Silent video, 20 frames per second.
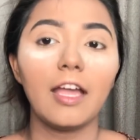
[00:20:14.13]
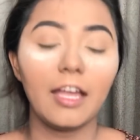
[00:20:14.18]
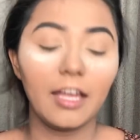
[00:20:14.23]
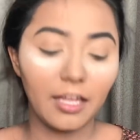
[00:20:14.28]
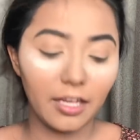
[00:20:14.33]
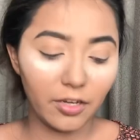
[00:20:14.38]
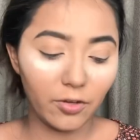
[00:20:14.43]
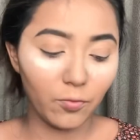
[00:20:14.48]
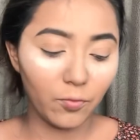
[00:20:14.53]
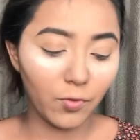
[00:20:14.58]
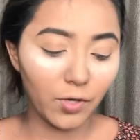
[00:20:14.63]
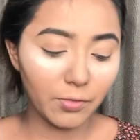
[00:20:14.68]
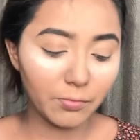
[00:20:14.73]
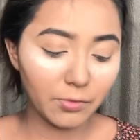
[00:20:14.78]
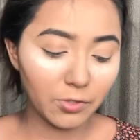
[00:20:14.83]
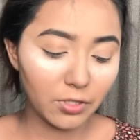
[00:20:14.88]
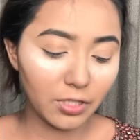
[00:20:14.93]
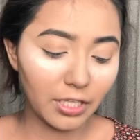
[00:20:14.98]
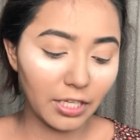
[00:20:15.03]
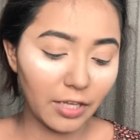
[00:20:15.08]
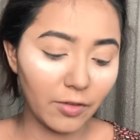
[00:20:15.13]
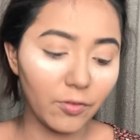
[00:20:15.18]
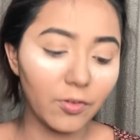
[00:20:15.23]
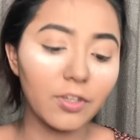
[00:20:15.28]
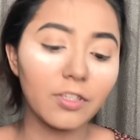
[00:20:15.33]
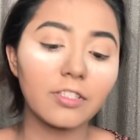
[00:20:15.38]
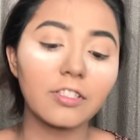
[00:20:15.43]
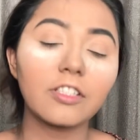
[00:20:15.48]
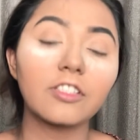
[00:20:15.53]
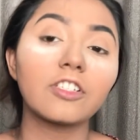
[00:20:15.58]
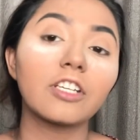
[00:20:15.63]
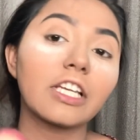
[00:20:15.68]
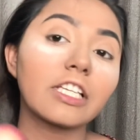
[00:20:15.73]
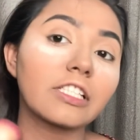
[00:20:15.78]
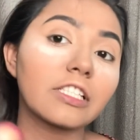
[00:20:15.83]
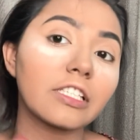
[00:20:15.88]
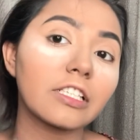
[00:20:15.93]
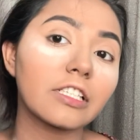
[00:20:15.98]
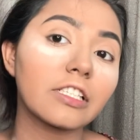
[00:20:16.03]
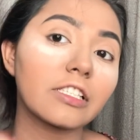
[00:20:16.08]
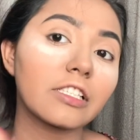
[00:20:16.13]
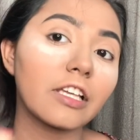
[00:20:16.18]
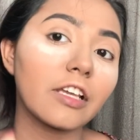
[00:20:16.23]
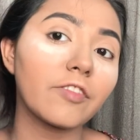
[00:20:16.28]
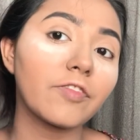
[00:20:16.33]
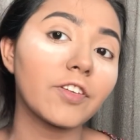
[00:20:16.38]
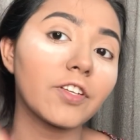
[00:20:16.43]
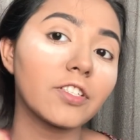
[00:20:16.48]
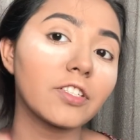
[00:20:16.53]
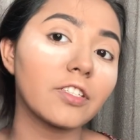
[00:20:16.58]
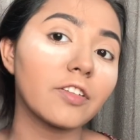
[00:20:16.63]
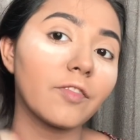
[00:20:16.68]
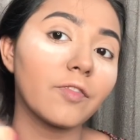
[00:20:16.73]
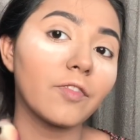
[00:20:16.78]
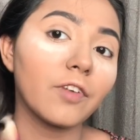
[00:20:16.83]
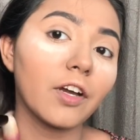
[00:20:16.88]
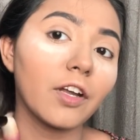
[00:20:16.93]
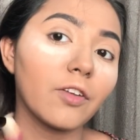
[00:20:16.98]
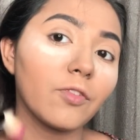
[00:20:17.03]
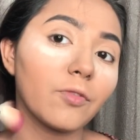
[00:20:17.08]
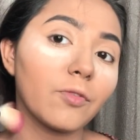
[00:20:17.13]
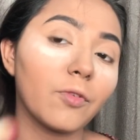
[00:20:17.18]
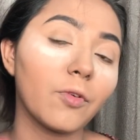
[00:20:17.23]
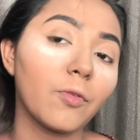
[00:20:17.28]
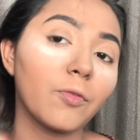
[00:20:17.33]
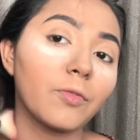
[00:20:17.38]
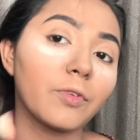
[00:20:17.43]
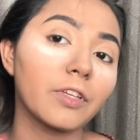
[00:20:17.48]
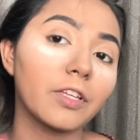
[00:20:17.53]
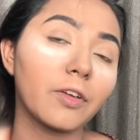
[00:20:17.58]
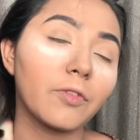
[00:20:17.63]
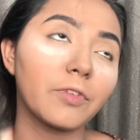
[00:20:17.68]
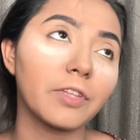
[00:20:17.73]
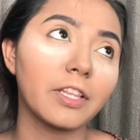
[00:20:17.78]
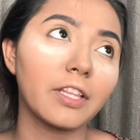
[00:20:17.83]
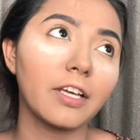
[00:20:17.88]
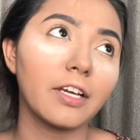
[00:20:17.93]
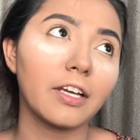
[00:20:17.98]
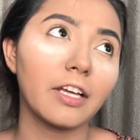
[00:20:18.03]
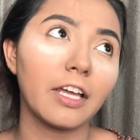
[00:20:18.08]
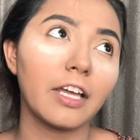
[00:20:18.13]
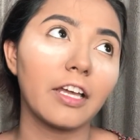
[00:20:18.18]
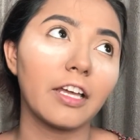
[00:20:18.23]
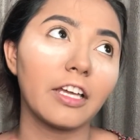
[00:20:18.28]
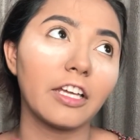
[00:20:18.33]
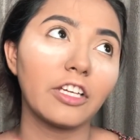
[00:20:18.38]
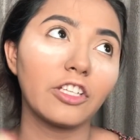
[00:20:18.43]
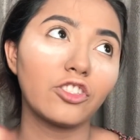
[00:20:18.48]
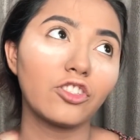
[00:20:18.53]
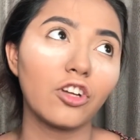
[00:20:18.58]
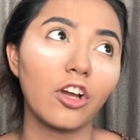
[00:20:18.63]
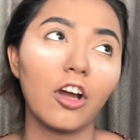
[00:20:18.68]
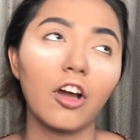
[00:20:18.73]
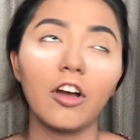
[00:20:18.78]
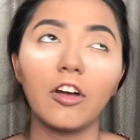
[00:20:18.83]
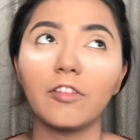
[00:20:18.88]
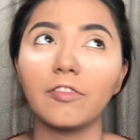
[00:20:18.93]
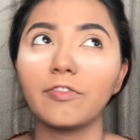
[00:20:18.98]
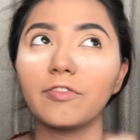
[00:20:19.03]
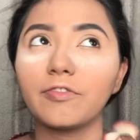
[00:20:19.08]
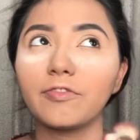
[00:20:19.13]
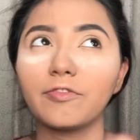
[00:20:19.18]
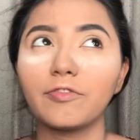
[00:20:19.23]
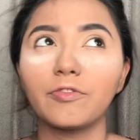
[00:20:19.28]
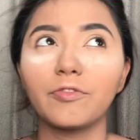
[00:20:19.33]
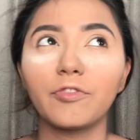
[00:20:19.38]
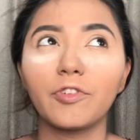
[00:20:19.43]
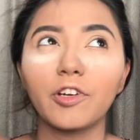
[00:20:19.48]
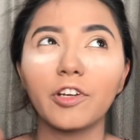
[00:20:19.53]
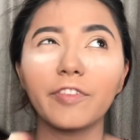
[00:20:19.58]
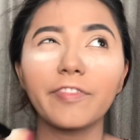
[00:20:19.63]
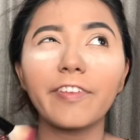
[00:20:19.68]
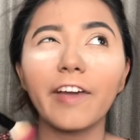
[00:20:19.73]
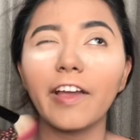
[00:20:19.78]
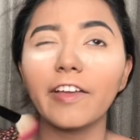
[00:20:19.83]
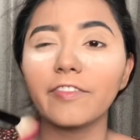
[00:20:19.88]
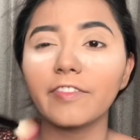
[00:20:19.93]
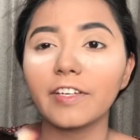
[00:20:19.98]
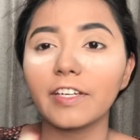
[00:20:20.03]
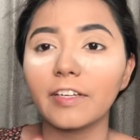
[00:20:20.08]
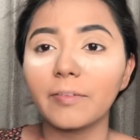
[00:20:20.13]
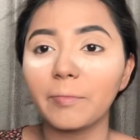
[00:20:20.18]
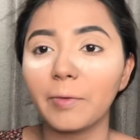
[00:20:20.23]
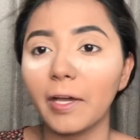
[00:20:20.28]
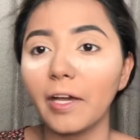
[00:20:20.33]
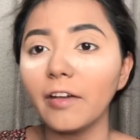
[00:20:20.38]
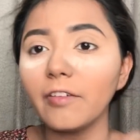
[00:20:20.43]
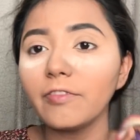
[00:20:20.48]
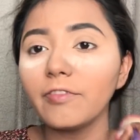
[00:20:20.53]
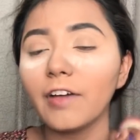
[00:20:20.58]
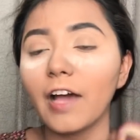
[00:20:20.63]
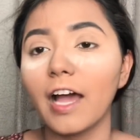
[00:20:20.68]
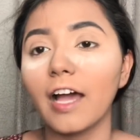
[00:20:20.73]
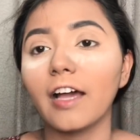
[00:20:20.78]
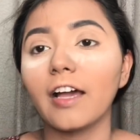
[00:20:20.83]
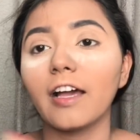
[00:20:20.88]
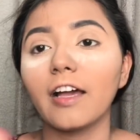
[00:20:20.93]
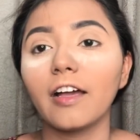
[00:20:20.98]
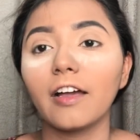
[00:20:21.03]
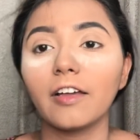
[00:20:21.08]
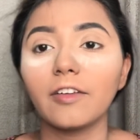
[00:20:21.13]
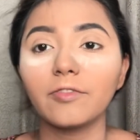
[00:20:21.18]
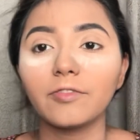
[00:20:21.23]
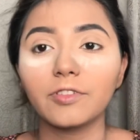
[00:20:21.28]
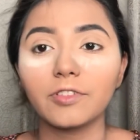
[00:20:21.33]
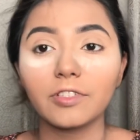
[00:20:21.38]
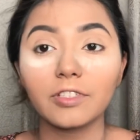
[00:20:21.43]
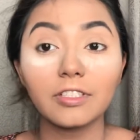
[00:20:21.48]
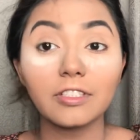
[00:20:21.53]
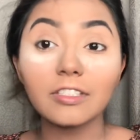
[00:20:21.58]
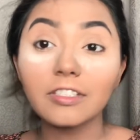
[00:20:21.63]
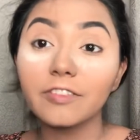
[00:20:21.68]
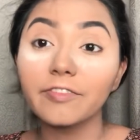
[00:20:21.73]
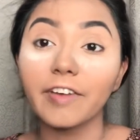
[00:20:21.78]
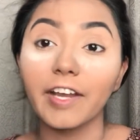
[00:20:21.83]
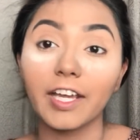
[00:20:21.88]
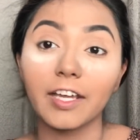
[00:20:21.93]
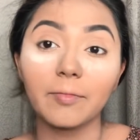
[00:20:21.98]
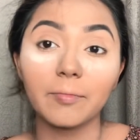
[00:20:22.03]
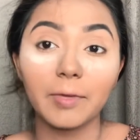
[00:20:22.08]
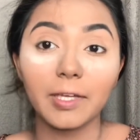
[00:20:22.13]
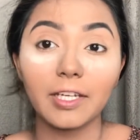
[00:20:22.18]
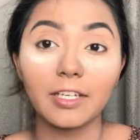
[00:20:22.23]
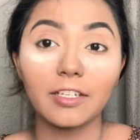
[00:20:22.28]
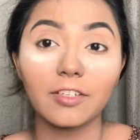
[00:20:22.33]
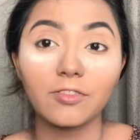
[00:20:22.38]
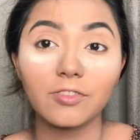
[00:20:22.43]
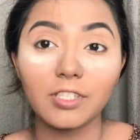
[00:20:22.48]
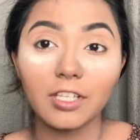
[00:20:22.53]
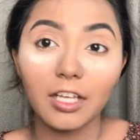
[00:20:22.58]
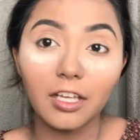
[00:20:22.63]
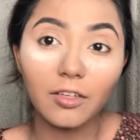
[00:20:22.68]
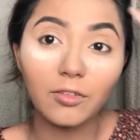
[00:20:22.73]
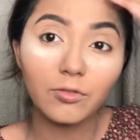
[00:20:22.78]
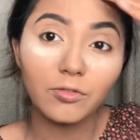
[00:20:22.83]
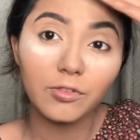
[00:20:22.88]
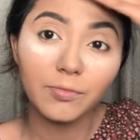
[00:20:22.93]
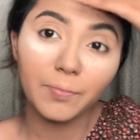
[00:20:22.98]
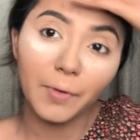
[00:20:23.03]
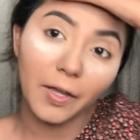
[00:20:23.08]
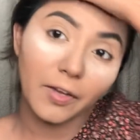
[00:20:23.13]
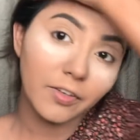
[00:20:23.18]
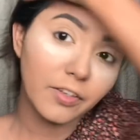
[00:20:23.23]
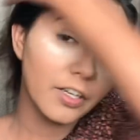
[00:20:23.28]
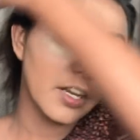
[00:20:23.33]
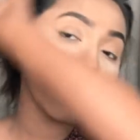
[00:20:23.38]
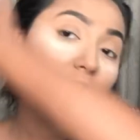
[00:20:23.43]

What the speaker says: And one more thing I want to suggest is, if you're someone with the age of 45 and above, I wouldn't recommend using a loose powder.